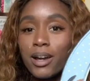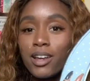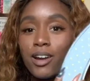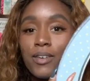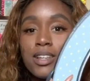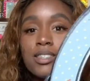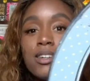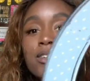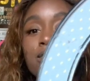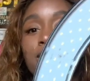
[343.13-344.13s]
I can already
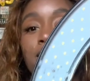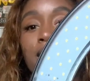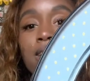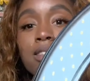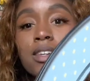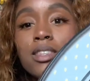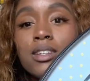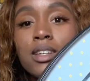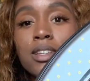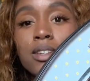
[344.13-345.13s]
tell. I can see
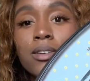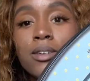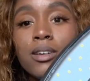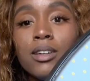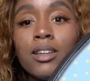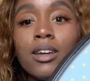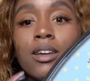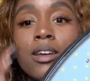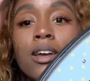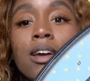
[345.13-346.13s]
the detail on it.
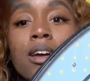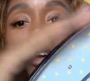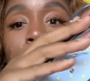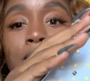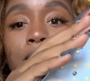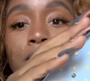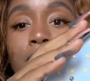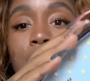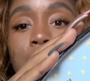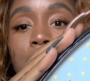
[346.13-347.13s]
Like, I don't know if
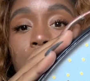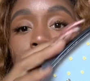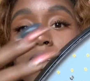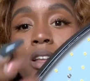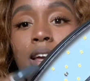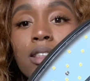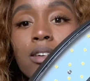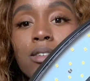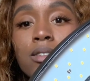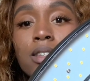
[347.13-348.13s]
y'all can see that. So like
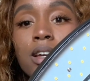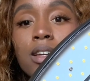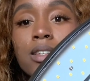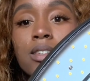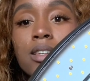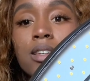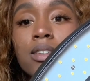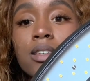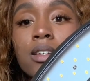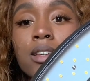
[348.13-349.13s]
those, I guess,
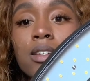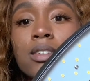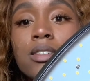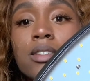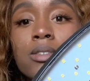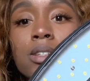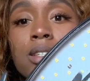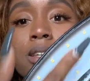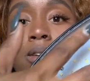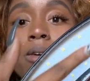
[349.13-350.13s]
it's a little
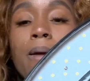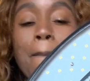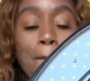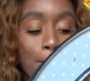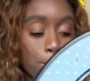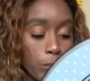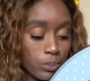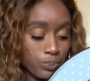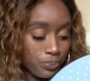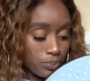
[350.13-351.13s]
detail on it.
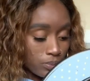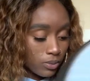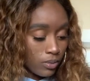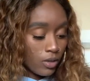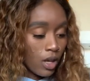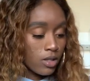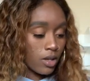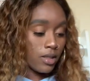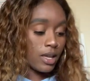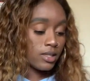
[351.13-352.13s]

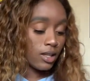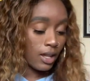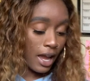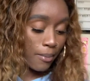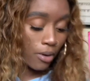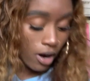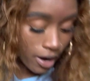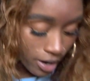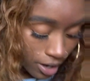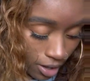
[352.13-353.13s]
So that's the light
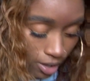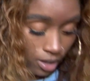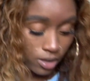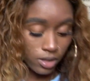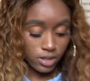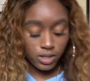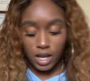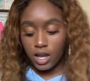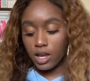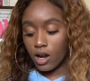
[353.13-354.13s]
part, and the
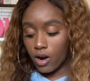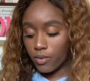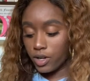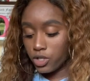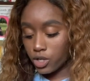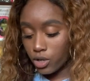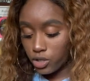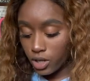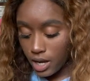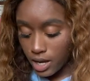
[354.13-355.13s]
stand I already
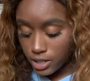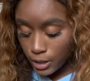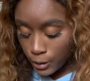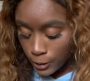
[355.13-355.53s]
showed you guys.